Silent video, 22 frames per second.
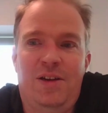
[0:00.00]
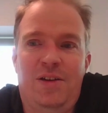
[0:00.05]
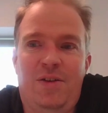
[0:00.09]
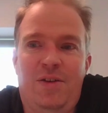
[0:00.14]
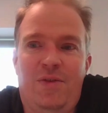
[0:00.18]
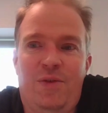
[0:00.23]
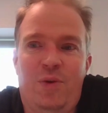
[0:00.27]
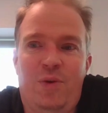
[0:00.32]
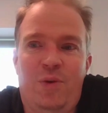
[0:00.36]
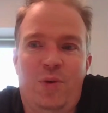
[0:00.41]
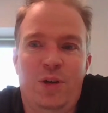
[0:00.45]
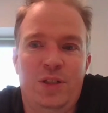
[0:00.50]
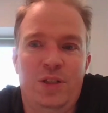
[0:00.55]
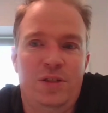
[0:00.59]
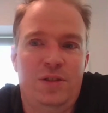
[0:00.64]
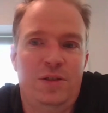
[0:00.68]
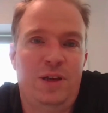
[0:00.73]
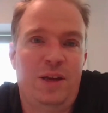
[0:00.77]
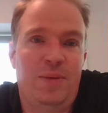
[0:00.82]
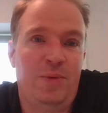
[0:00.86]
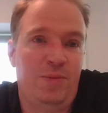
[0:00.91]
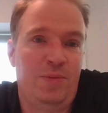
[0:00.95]
Of course,
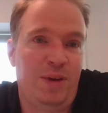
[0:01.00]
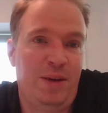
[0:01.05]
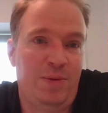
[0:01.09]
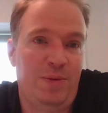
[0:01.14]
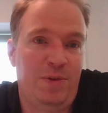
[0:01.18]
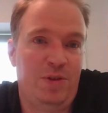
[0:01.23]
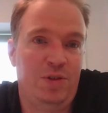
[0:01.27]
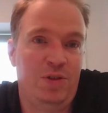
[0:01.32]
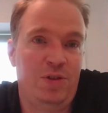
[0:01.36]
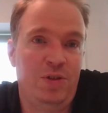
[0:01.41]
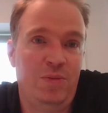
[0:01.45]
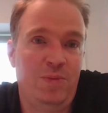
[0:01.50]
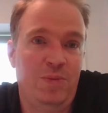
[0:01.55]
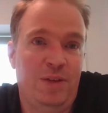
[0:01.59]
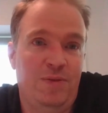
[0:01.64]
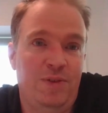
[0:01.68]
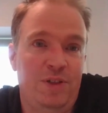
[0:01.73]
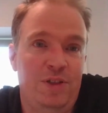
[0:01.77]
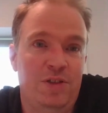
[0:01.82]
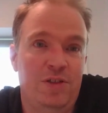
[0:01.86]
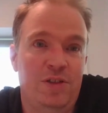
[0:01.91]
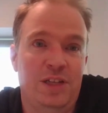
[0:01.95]
to be able to consume
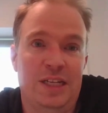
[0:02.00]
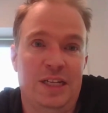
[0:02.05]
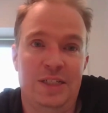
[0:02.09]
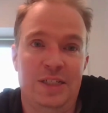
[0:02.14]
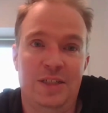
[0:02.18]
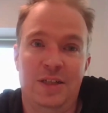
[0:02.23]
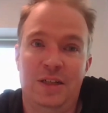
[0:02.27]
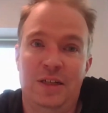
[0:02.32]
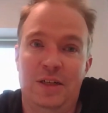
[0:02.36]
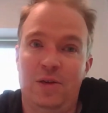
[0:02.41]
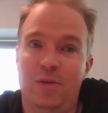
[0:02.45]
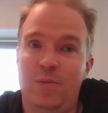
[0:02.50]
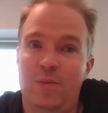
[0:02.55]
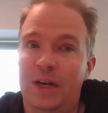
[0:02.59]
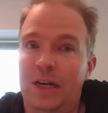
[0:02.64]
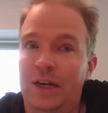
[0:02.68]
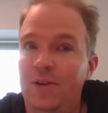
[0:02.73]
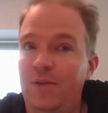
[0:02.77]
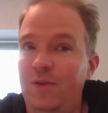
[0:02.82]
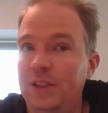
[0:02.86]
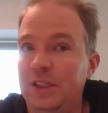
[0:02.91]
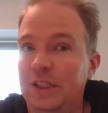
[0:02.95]
that visualization, no
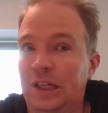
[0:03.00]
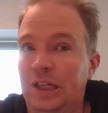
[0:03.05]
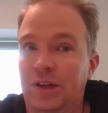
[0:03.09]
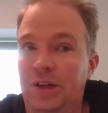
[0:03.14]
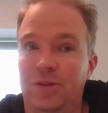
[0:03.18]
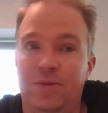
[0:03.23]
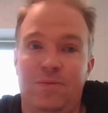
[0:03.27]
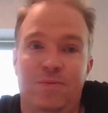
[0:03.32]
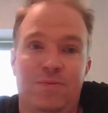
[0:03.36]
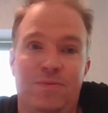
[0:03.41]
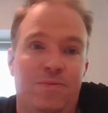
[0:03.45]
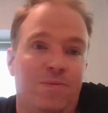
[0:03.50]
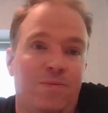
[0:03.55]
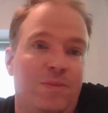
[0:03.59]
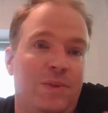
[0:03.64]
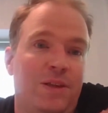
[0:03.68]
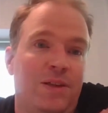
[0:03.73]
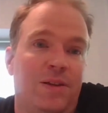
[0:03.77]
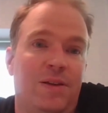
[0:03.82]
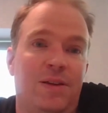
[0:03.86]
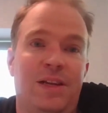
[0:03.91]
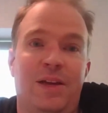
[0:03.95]
matter if it's
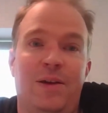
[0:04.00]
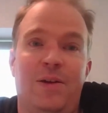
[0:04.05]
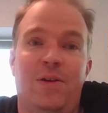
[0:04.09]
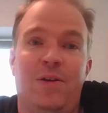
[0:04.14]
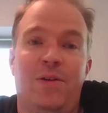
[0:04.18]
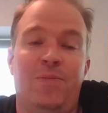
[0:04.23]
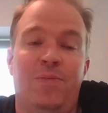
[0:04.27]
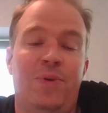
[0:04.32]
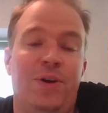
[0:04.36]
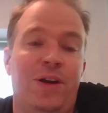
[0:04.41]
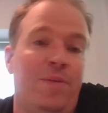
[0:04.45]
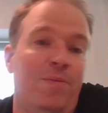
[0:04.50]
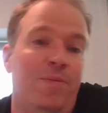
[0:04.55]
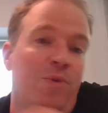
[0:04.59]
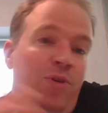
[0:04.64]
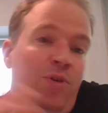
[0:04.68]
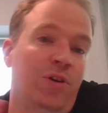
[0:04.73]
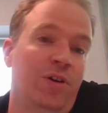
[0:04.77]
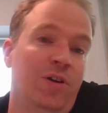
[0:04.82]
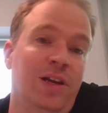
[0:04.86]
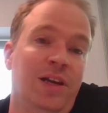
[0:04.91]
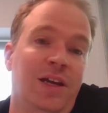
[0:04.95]
on-prem
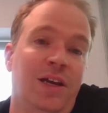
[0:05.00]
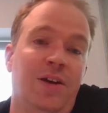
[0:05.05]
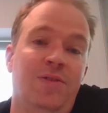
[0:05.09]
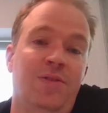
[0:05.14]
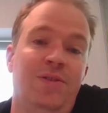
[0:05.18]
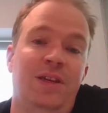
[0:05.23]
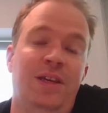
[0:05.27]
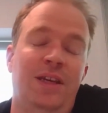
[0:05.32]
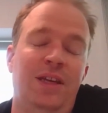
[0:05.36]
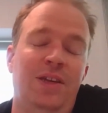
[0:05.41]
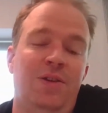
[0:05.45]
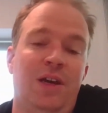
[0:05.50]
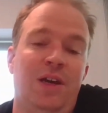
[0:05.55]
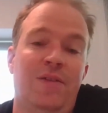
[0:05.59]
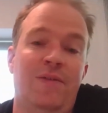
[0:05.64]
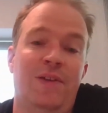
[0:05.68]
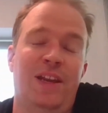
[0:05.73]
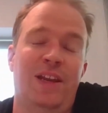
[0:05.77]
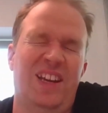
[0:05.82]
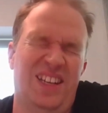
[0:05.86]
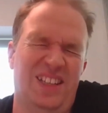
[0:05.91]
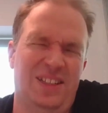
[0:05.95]
or on cloud, you need to have
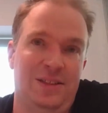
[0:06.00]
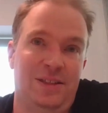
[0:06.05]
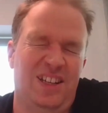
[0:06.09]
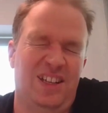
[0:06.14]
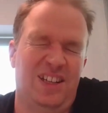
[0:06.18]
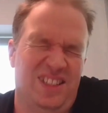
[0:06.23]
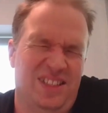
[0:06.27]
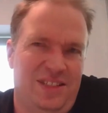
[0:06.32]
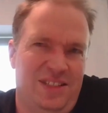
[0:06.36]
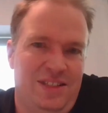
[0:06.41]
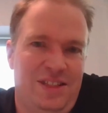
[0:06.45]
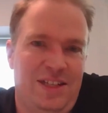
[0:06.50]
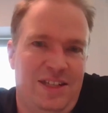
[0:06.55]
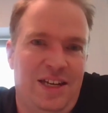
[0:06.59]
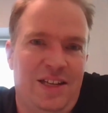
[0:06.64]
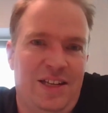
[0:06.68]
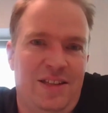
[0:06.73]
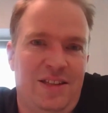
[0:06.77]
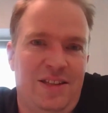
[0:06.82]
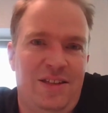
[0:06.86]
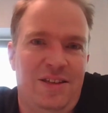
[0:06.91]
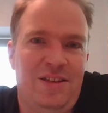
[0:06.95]
a license
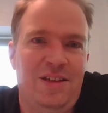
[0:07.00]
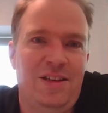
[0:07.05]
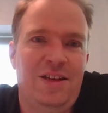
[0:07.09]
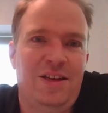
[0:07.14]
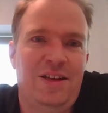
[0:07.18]
that